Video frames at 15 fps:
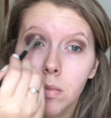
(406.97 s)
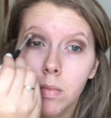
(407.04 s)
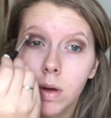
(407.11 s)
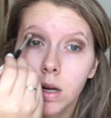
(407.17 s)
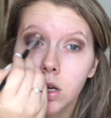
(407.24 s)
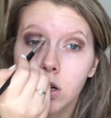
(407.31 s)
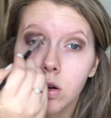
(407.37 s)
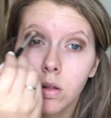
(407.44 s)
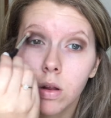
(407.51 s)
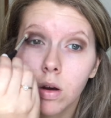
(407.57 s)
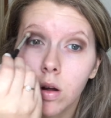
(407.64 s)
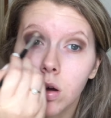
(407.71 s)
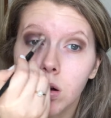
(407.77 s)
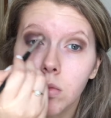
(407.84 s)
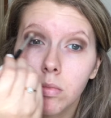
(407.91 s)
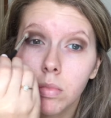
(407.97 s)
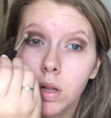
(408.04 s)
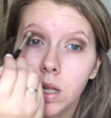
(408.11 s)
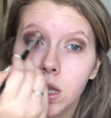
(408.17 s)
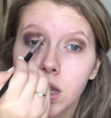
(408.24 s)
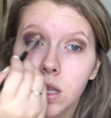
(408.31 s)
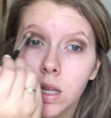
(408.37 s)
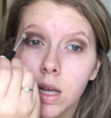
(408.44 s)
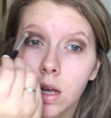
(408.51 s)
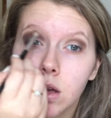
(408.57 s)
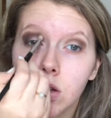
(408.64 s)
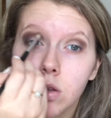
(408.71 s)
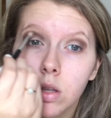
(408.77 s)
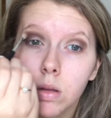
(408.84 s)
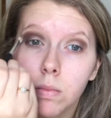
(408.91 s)
make sure that it all blends
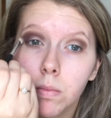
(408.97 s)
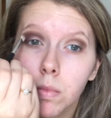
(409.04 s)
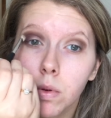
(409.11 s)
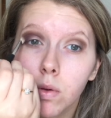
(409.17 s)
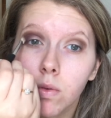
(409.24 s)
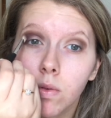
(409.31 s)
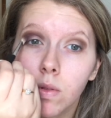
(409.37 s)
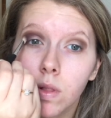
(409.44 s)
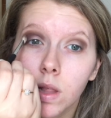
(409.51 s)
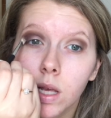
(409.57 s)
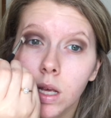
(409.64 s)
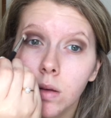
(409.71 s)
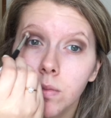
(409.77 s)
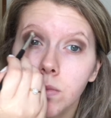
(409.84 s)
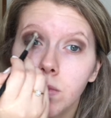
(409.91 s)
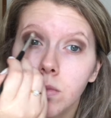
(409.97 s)
out smoothly.